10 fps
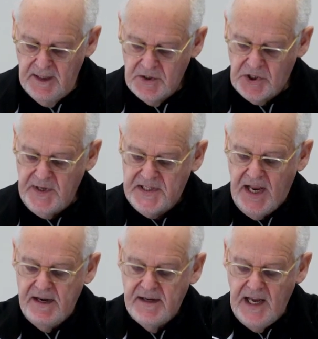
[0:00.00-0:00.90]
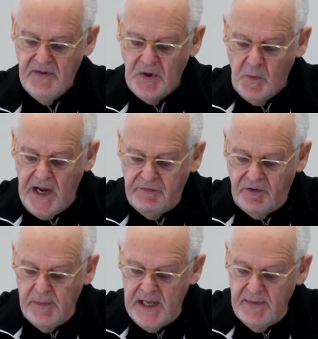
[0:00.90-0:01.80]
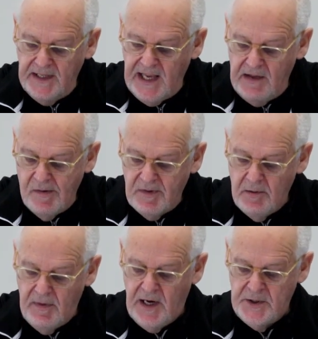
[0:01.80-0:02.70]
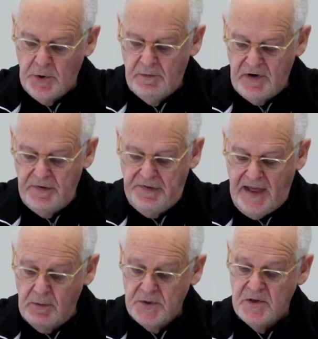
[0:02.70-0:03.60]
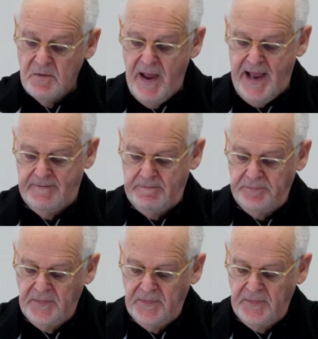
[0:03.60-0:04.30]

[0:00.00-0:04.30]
So he sent David away from him and gave him command over 1,000 men.